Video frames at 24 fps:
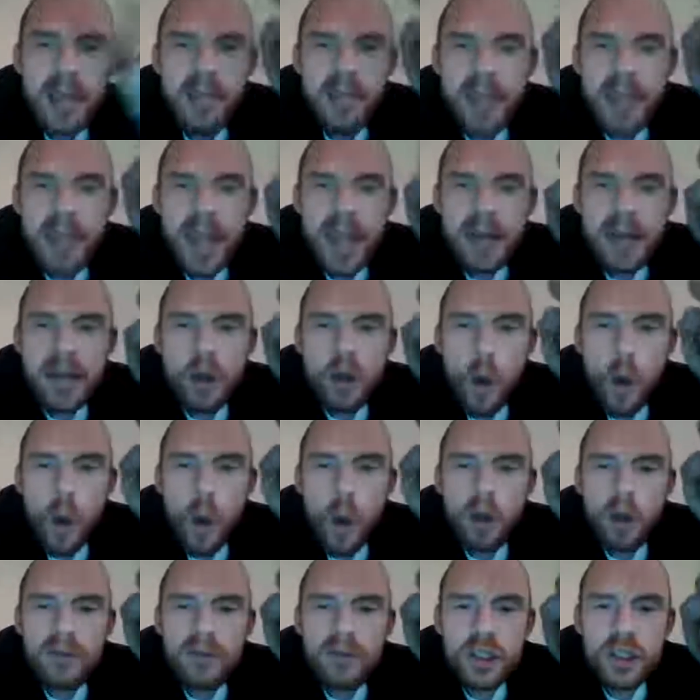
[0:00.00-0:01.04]
Then
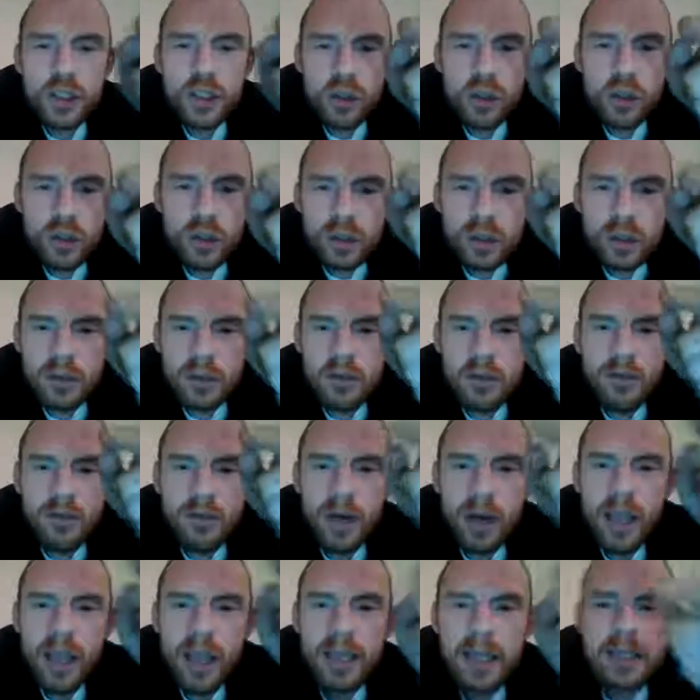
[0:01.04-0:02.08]
all of a sudden,
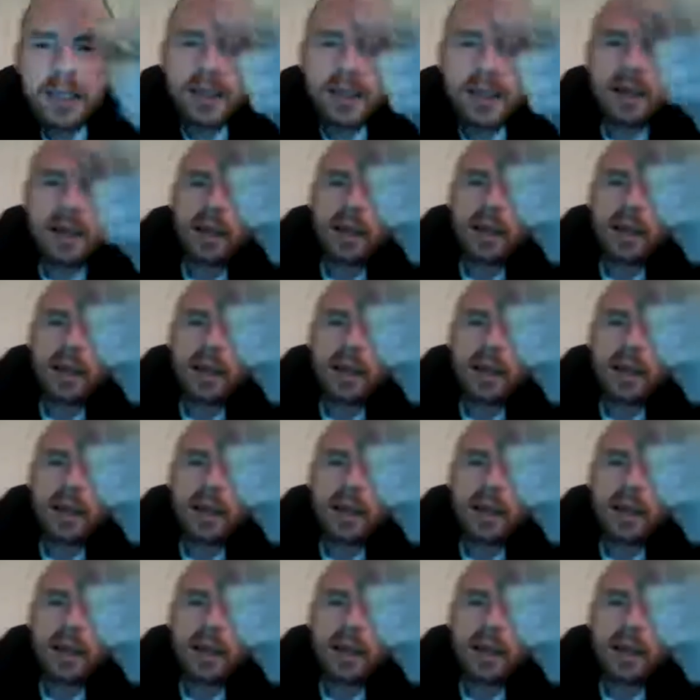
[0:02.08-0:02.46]
right,